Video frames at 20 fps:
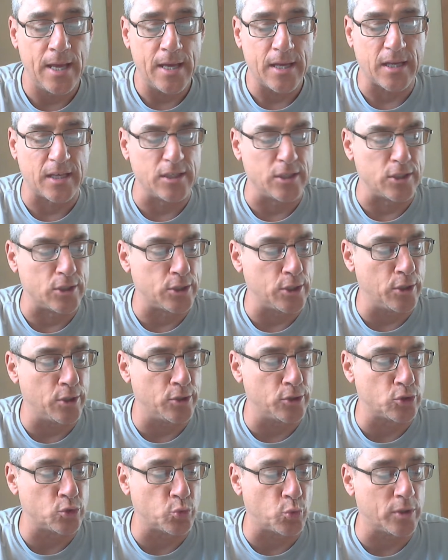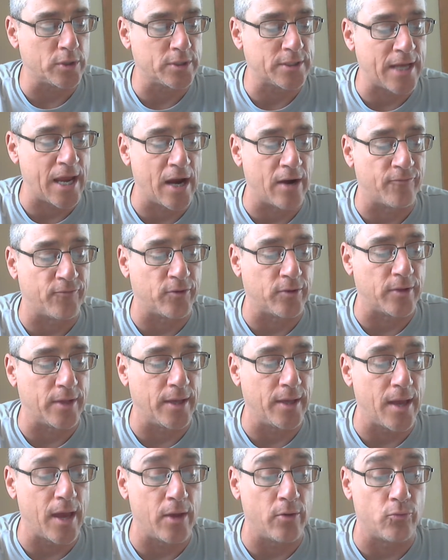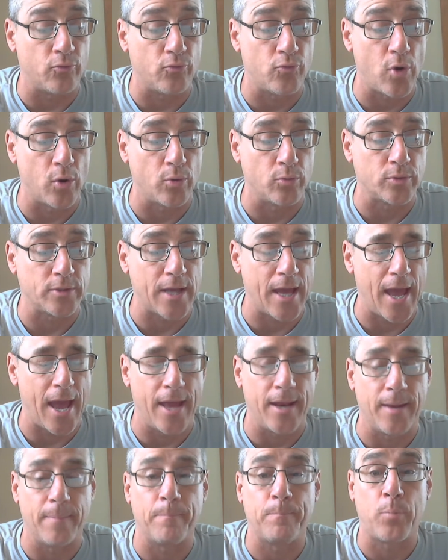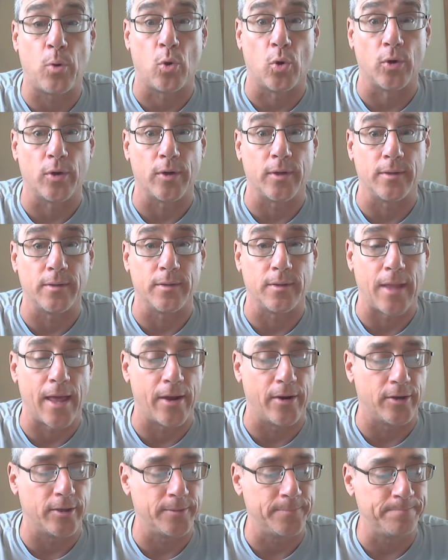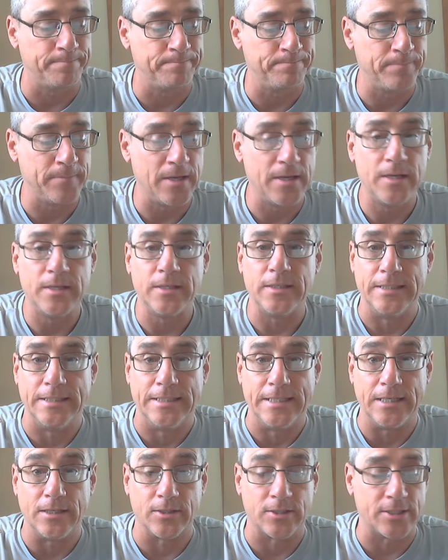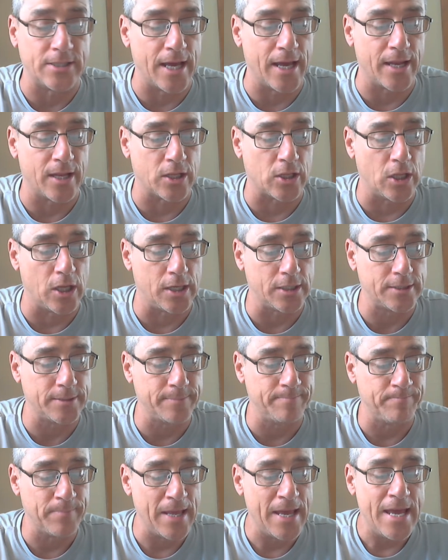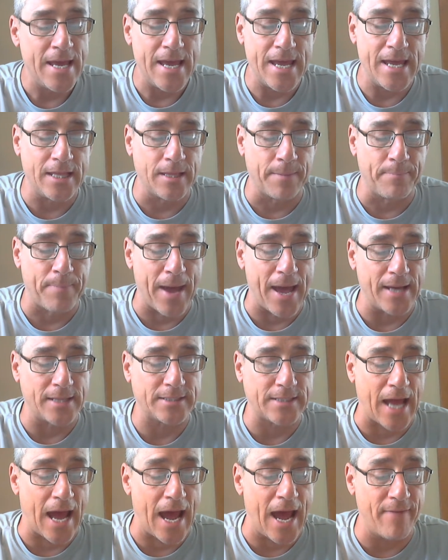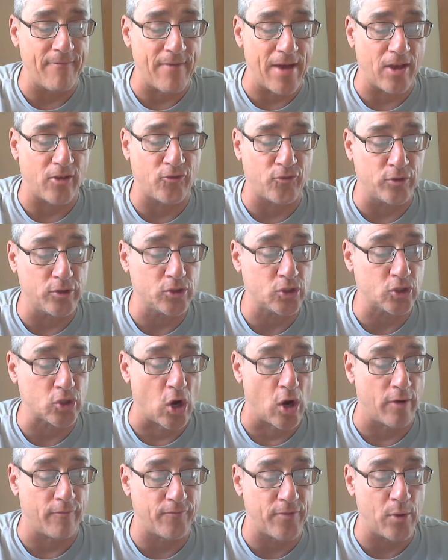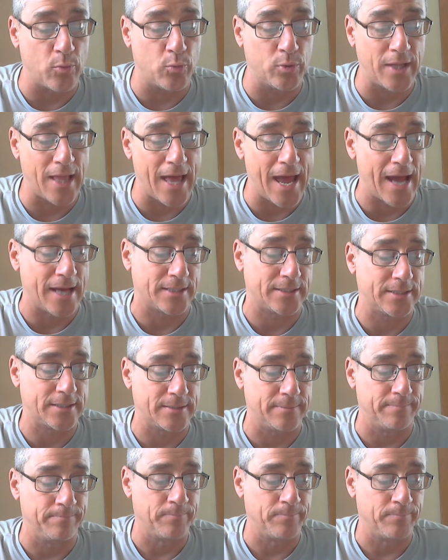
considered his words carefully, and wrote an important letter. Dear Santa Claus, in the past, I have asked for a scarf that would last.